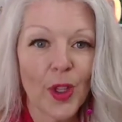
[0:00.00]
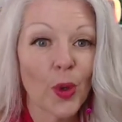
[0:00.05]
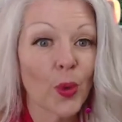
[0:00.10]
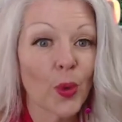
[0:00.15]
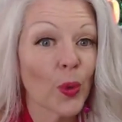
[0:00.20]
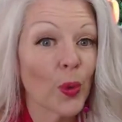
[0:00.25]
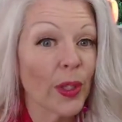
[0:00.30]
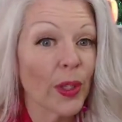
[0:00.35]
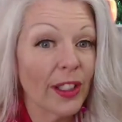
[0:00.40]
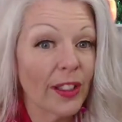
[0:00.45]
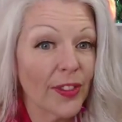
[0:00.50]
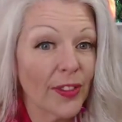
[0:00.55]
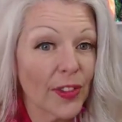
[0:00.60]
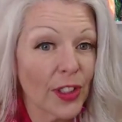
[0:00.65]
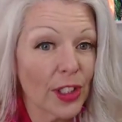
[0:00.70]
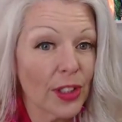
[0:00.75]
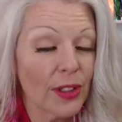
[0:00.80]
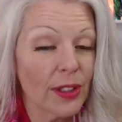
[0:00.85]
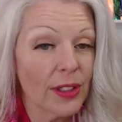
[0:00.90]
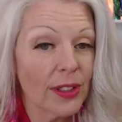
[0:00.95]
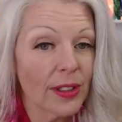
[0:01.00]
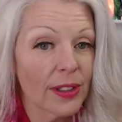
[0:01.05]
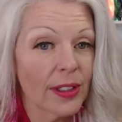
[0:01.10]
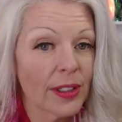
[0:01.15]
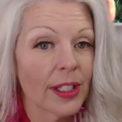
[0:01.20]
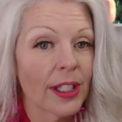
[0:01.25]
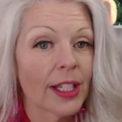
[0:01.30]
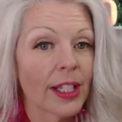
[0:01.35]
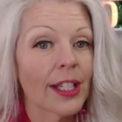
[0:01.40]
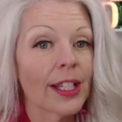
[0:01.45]
real food,
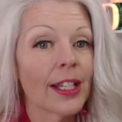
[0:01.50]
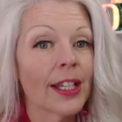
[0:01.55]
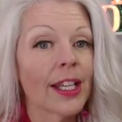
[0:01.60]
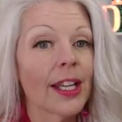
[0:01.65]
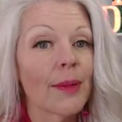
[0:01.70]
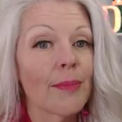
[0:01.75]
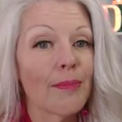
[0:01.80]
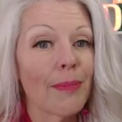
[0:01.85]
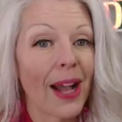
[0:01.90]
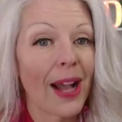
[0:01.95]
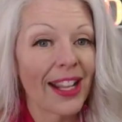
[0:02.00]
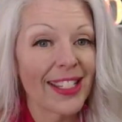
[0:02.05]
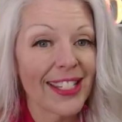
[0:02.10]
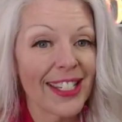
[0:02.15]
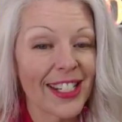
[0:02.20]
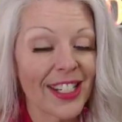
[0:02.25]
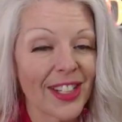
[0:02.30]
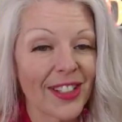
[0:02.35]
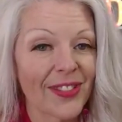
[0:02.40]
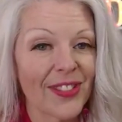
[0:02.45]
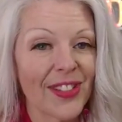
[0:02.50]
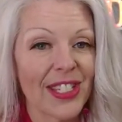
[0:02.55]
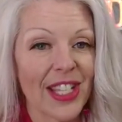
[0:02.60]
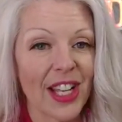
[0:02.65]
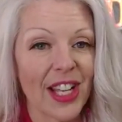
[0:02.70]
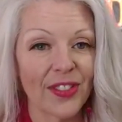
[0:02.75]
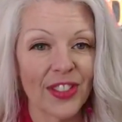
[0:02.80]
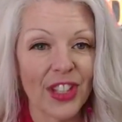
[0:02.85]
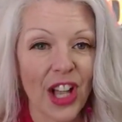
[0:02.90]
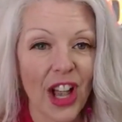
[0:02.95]
positive
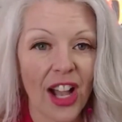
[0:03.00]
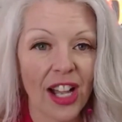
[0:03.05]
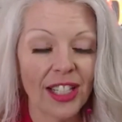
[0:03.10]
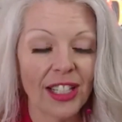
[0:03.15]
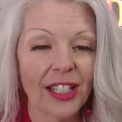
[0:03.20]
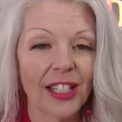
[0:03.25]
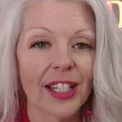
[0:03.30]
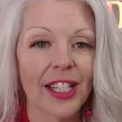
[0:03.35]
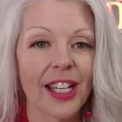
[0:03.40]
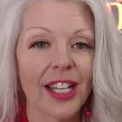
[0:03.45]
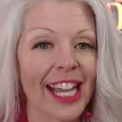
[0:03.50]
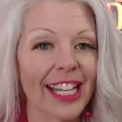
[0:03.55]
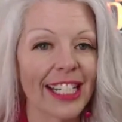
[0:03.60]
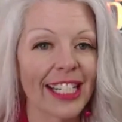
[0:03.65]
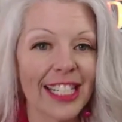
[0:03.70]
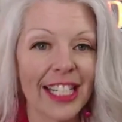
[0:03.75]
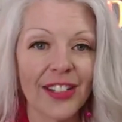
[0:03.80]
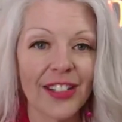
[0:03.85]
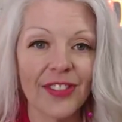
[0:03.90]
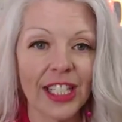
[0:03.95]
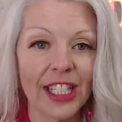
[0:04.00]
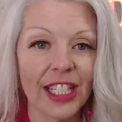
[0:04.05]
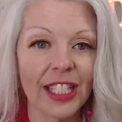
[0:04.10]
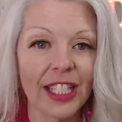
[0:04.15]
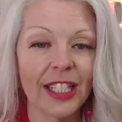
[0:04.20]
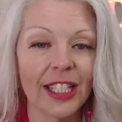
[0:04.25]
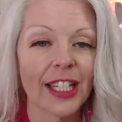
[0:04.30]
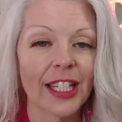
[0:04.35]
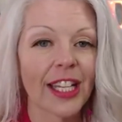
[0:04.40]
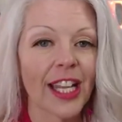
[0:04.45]
self-talk,
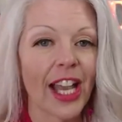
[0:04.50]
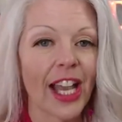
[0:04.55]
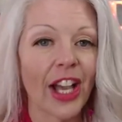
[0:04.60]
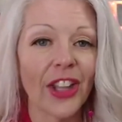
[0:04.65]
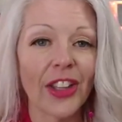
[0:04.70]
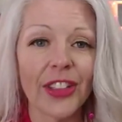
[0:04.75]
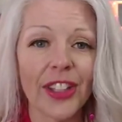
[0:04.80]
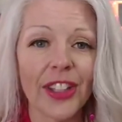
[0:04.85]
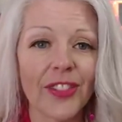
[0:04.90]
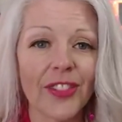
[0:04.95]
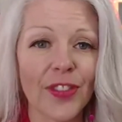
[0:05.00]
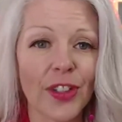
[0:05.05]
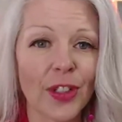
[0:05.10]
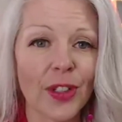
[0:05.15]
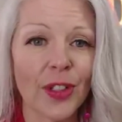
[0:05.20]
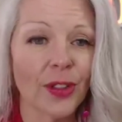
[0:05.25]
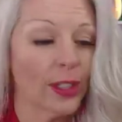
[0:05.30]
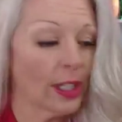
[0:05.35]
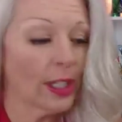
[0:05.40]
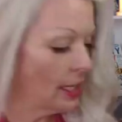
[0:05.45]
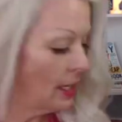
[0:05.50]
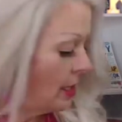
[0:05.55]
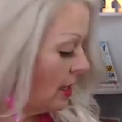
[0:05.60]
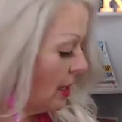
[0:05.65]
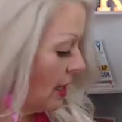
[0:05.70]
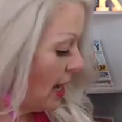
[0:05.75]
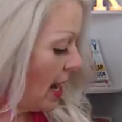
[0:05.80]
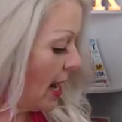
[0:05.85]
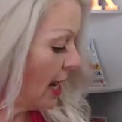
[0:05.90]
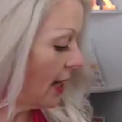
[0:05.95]
activity, healthy food,
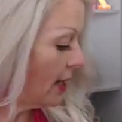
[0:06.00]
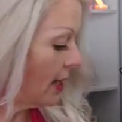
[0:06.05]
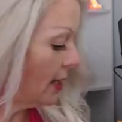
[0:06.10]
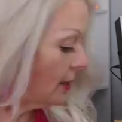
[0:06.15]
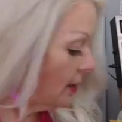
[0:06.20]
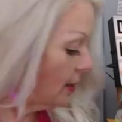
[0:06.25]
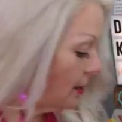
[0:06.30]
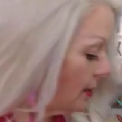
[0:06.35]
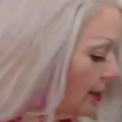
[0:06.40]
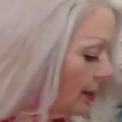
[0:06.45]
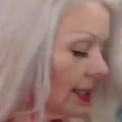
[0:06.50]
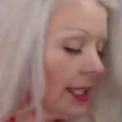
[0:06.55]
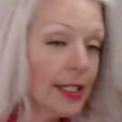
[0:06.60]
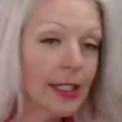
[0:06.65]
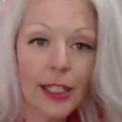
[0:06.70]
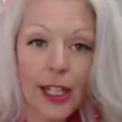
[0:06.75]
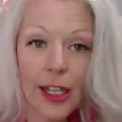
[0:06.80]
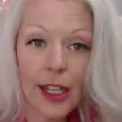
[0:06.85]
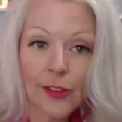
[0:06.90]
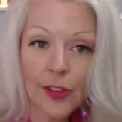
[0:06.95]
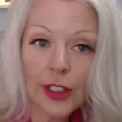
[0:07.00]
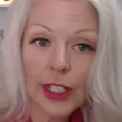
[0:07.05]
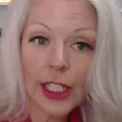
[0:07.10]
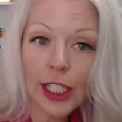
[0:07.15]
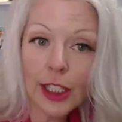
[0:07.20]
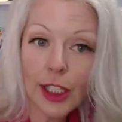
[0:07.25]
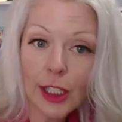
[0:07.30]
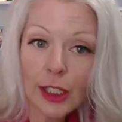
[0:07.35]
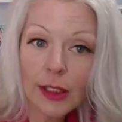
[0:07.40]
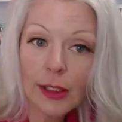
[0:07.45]
and let's not
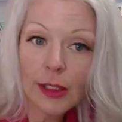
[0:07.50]
forget